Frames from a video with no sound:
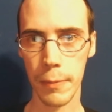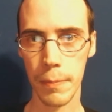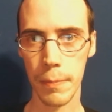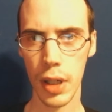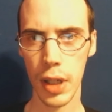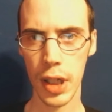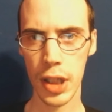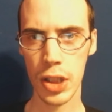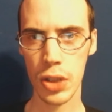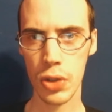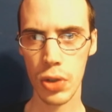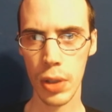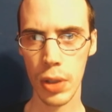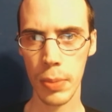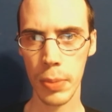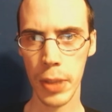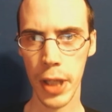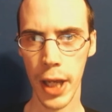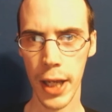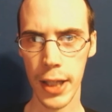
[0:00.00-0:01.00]
In
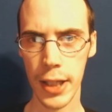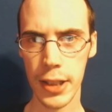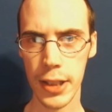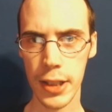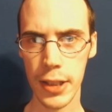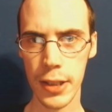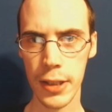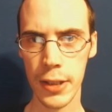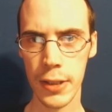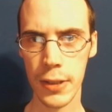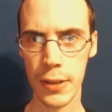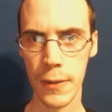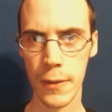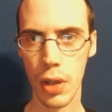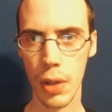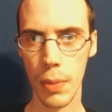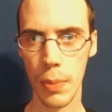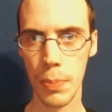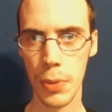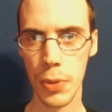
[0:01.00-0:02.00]
extreme cases,
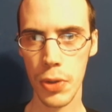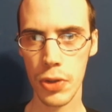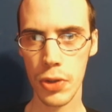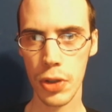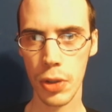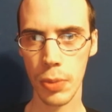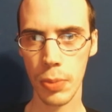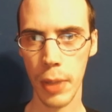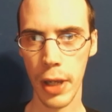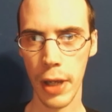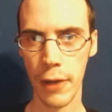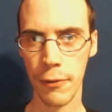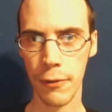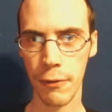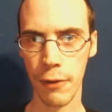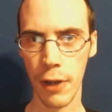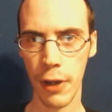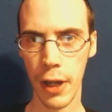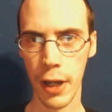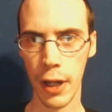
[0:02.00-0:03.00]
the abuser may
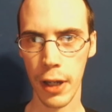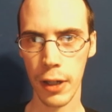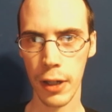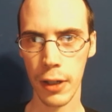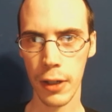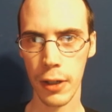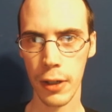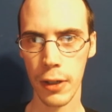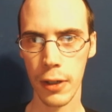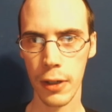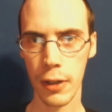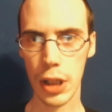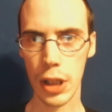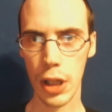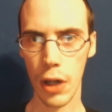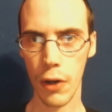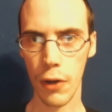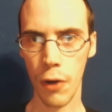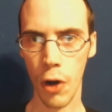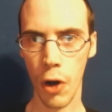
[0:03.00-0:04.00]
feign
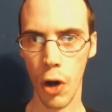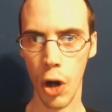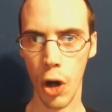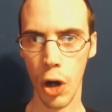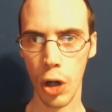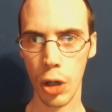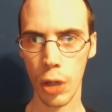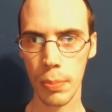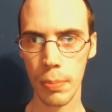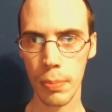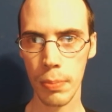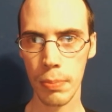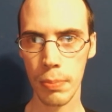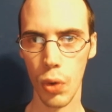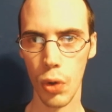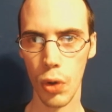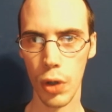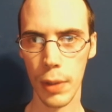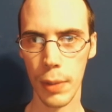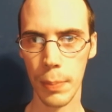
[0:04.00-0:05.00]
self-harm
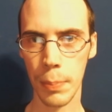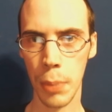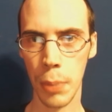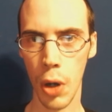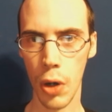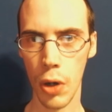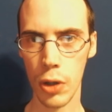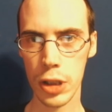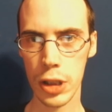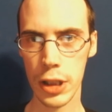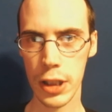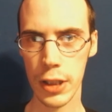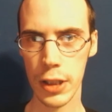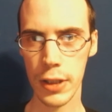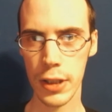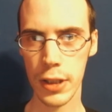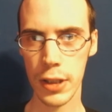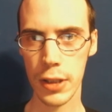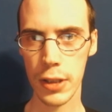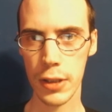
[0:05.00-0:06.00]
or
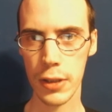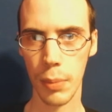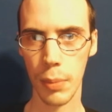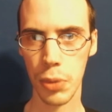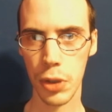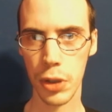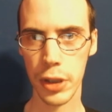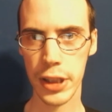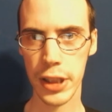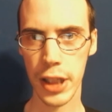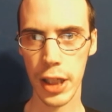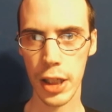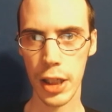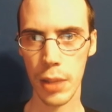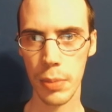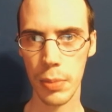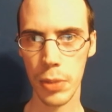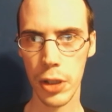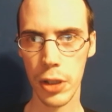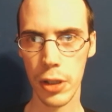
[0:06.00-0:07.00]
impulses and present
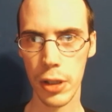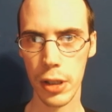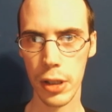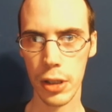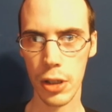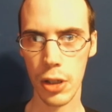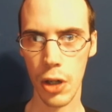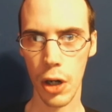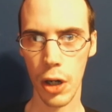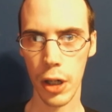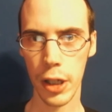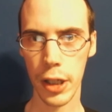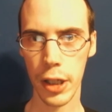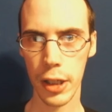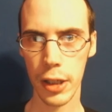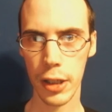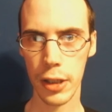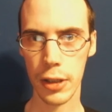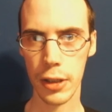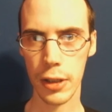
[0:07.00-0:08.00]
them to the
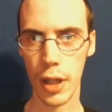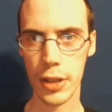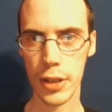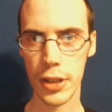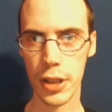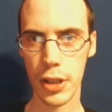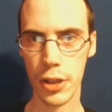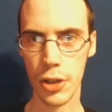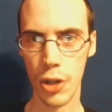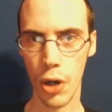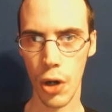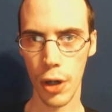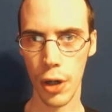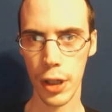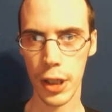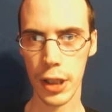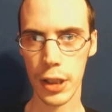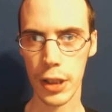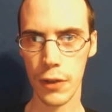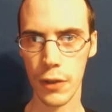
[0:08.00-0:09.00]
target as the
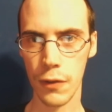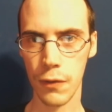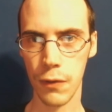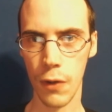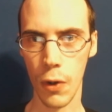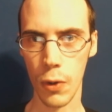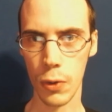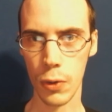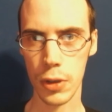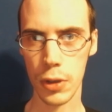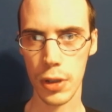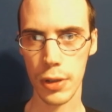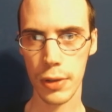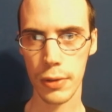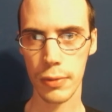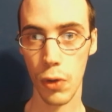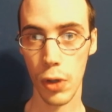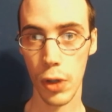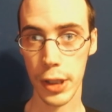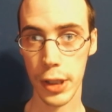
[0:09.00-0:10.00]
target's fault.
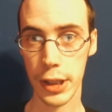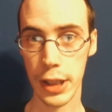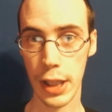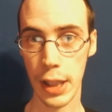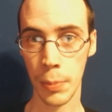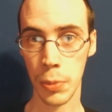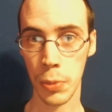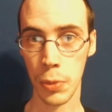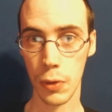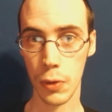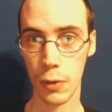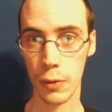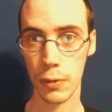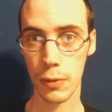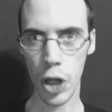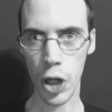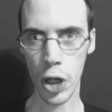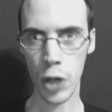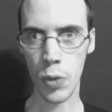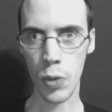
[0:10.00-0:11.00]
For example,
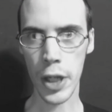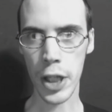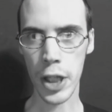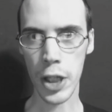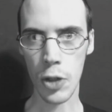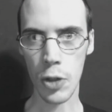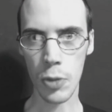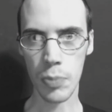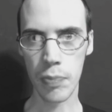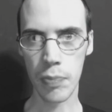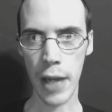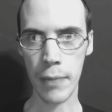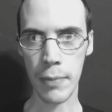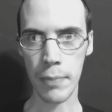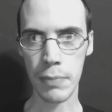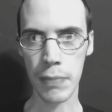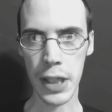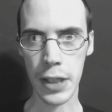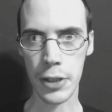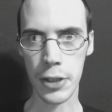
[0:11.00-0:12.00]
"Look what you made
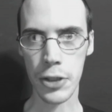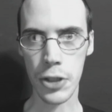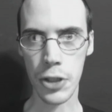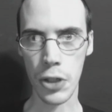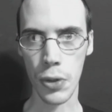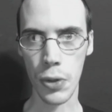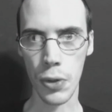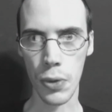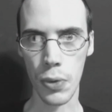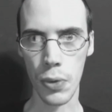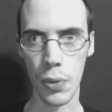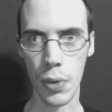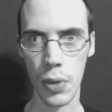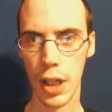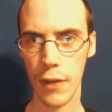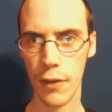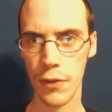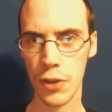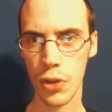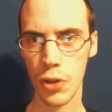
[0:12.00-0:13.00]
me do."
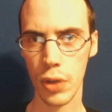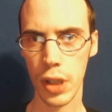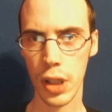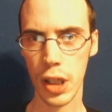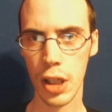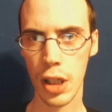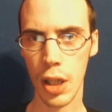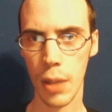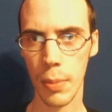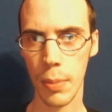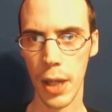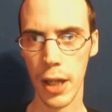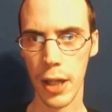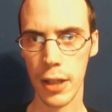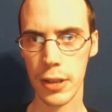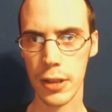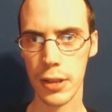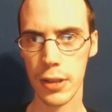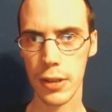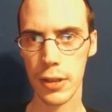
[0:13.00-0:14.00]
Gifts only come
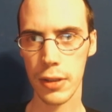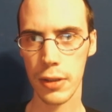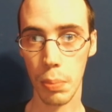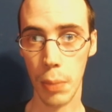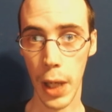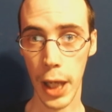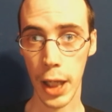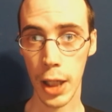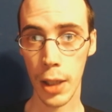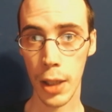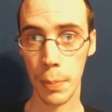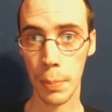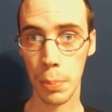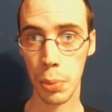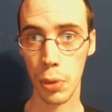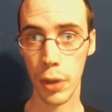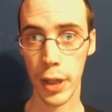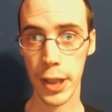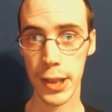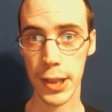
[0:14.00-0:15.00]
as makeup
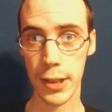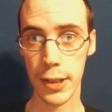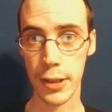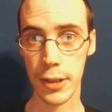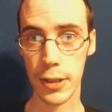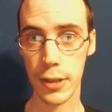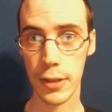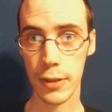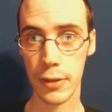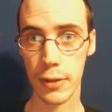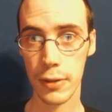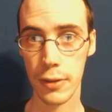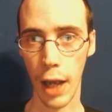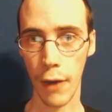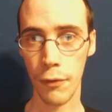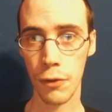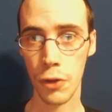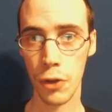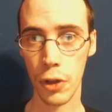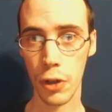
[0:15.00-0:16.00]
presents
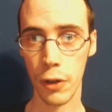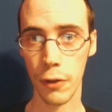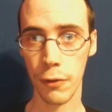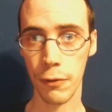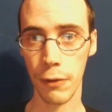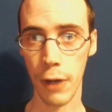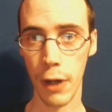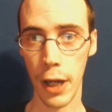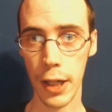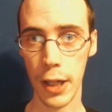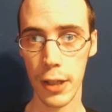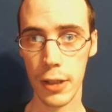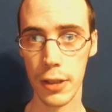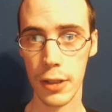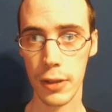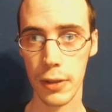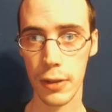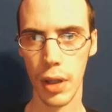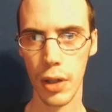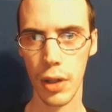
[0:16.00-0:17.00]
after a fight
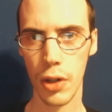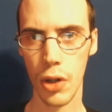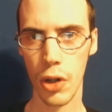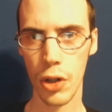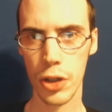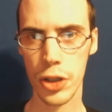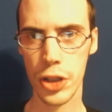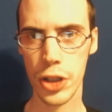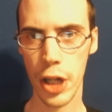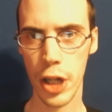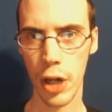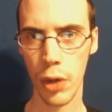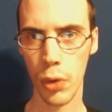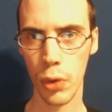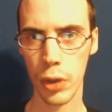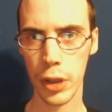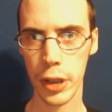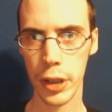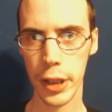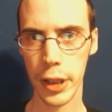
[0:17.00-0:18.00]
and are
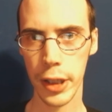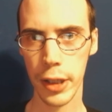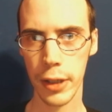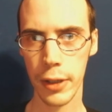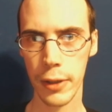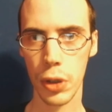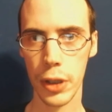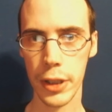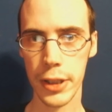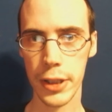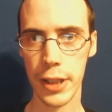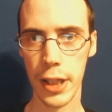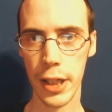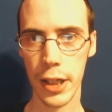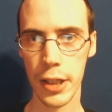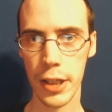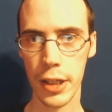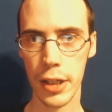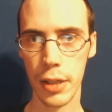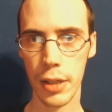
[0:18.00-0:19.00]
generally
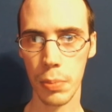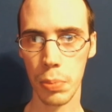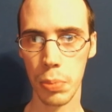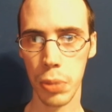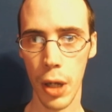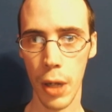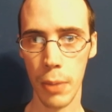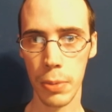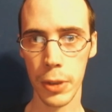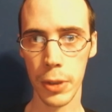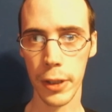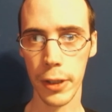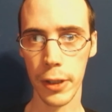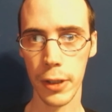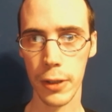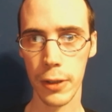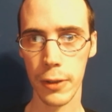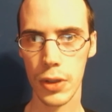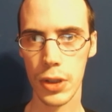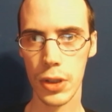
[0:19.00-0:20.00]
presented in
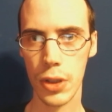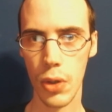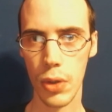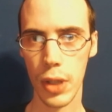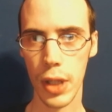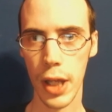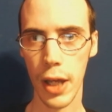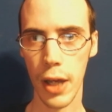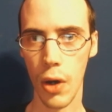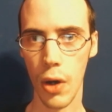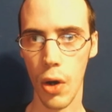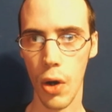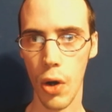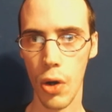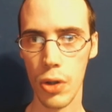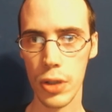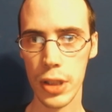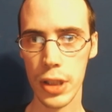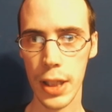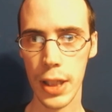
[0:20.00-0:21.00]
public so that
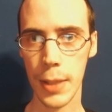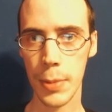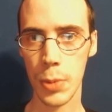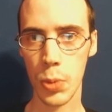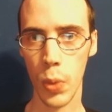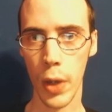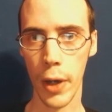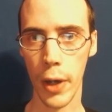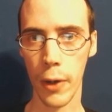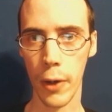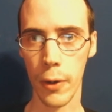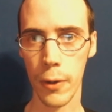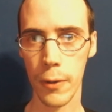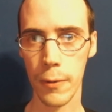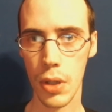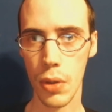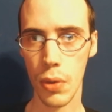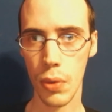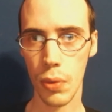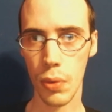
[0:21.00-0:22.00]
all seems well
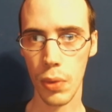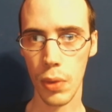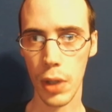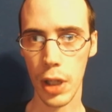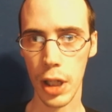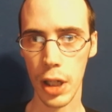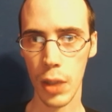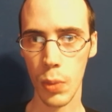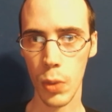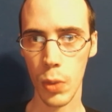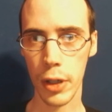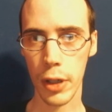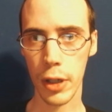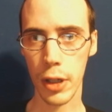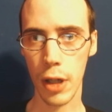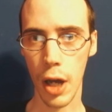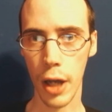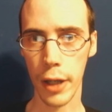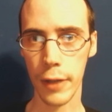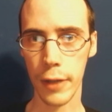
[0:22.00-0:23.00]
to anyone
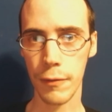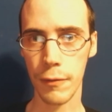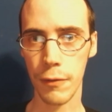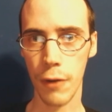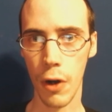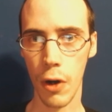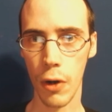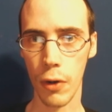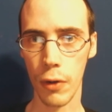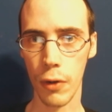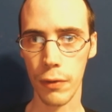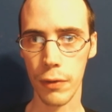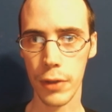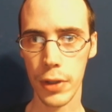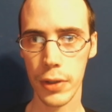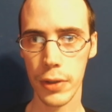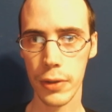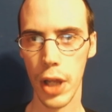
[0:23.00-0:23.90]
not involved.